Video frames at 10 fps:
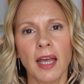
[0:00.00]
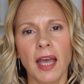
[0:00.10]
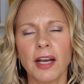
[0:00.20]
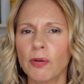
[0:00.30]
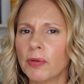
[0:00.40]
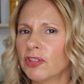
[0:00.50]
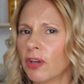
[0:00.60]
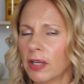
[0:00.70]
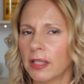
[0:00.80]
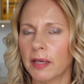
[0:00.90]
And I don't really
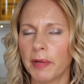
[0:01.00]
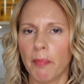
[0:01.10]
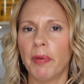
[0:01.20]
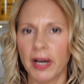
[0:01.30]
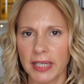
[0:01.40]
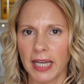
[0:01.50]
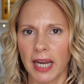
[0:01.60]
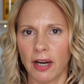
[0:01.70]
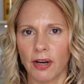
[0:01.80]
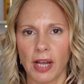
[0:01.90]
talk a lot about body
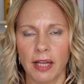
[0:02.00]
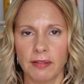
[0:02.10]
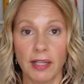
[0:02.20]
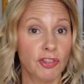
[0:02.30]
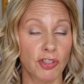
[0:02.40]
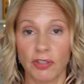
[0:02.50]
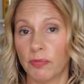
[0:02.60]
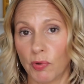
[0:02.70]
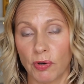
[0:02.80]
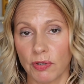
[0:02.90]
care, and that's just as
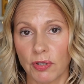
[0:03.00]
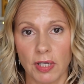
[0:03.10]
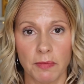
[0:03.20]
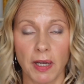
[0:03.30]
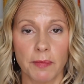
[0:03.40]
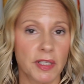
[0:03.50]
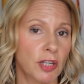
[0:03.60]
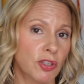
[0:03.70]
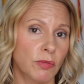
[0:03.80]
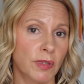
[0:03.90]
important, and my
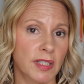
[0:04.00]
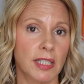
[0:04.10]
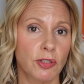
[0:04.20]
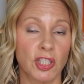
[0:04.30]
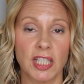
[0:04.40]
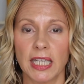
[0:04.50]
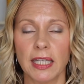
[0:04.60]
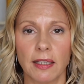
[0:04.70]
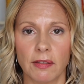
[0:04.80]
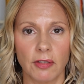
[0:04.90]
obsession with good
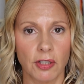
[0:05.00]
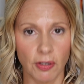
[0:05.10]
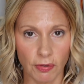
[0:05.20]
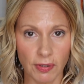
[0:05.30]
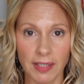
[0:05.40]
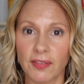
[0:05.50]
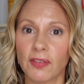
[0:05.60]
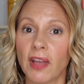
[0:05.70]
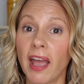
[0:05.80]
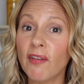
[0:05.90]
skin, you know, is
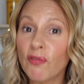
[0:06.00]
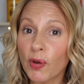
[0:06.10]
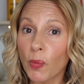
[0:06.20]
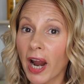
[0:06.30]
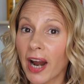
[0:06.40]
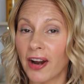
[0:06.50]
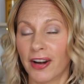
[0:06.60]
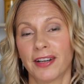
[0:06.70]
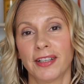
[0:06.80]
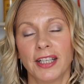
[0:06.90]
everywhere.
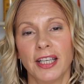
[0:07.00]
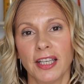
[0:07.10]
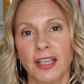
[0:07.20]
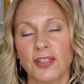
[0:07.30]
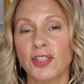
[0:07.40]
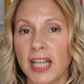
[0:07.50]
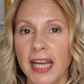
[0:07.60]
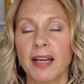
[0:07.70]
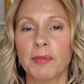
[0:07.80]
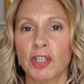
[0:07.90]
So
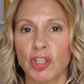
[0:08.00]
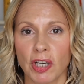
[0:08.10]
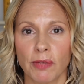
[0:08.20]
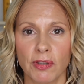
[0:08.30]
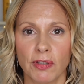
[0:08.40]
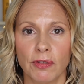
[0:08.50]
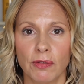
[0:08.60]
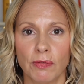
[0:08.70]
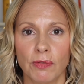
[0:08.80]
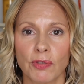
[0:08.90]
today I'm gonna to share with
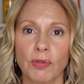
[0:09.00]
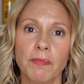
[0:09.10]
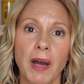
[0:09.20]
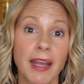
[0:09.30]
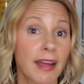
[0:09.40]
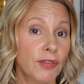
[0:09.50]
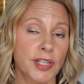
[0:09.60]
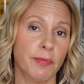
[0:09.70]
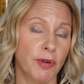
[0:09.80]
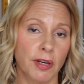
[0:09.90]
you sort of my
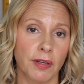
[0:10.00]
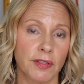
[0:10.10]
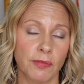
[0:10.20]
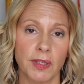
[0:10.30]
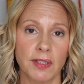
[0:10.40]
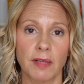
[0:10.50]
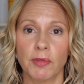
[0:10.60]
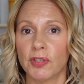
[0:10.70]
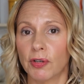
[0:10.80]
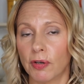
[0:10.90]
everyday products, the ones that I'm
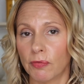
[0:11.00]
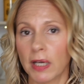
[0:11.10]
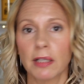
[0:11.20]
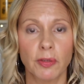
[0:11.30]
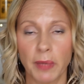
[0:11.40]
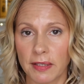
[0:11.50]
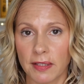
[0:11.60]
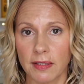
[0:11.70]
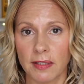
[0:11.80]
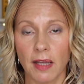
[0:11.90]
using on a regular
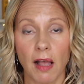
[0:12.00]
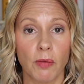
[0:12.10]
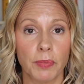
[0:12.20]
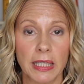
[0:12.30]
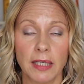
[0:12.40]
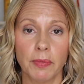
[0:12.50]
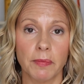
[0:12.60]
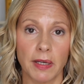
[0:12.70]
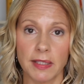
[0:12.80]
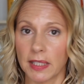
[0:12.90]
basis to help keep
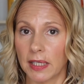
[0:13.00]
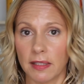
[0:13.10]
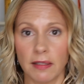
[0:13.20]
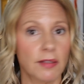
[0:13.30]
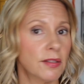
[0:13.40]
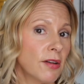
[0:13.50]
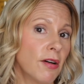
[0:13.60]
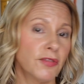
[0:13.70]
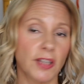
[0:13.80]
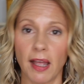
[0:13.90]
my skin
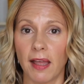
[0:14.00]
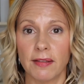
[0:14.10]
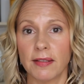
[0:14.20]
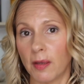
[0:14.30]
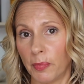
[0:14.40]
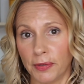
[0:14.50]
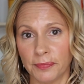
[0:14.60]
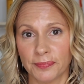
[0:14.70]
soft and supple.